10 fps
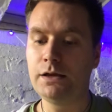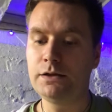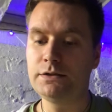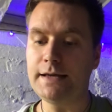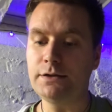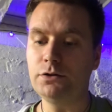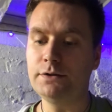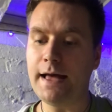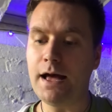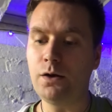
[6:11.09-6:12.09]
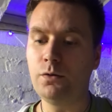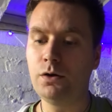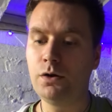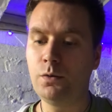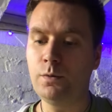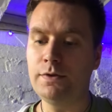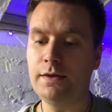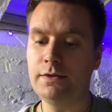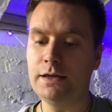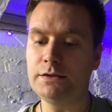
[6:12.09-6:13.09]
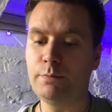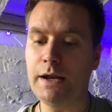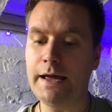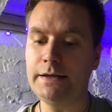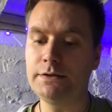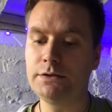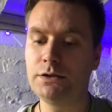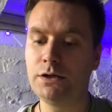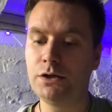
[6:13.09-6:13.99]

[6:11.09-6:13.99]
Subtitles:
Settle now within this place.